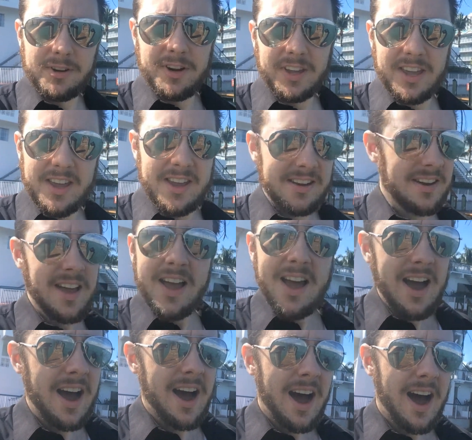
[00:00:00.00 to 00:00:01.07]
I talked about
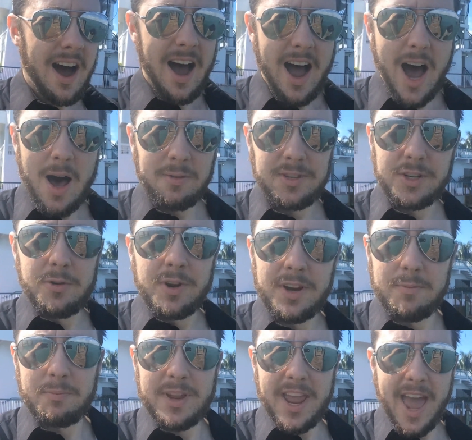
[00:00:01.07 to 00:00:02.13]
wouldn't describe
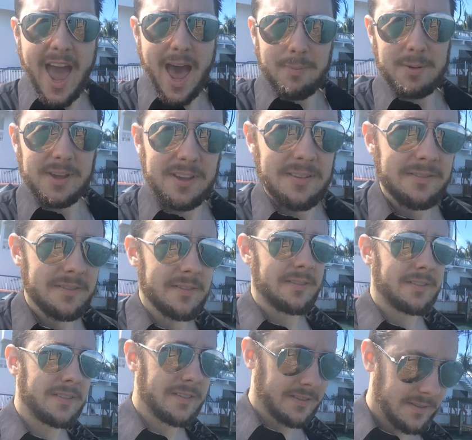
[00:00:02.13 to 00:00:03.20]
themselves as being clever.
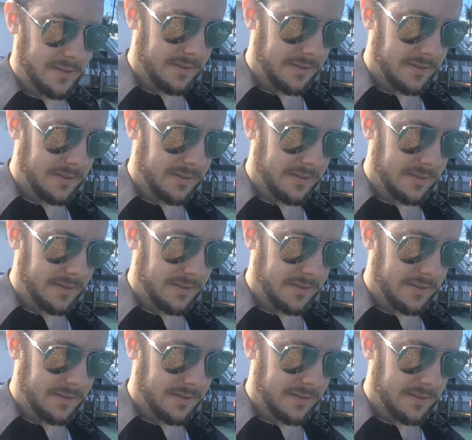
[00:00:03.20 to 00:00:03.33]
I don't